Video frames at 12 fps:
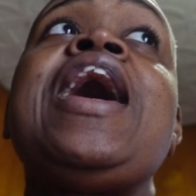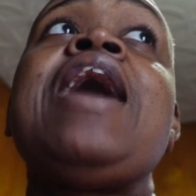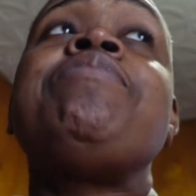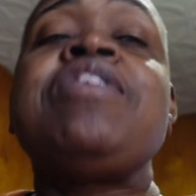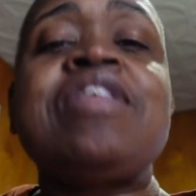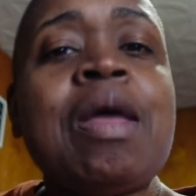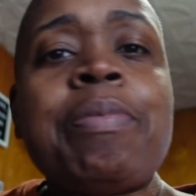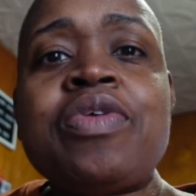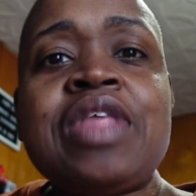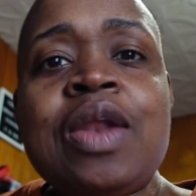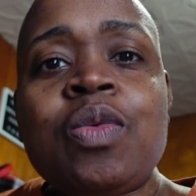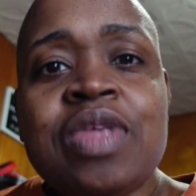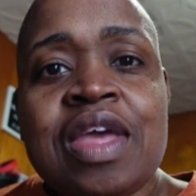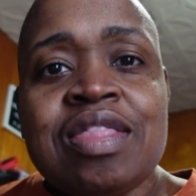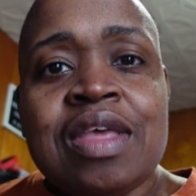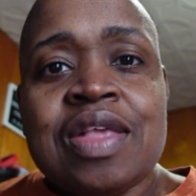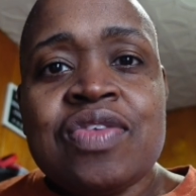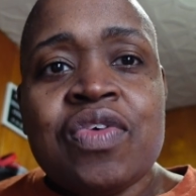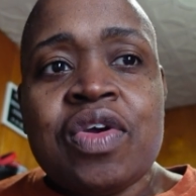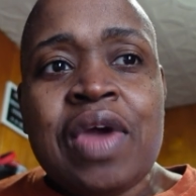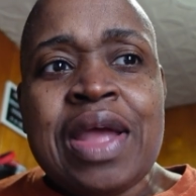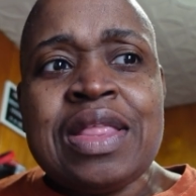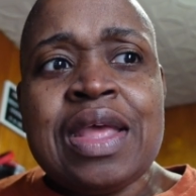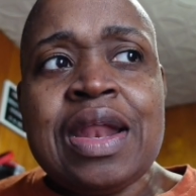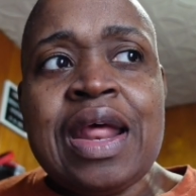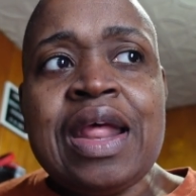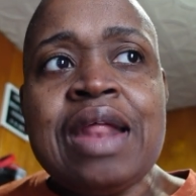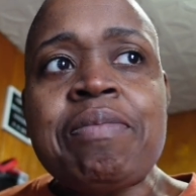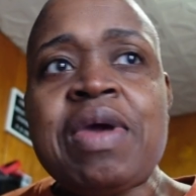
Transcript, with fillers: I'm just the type of person, I don't take things for granted.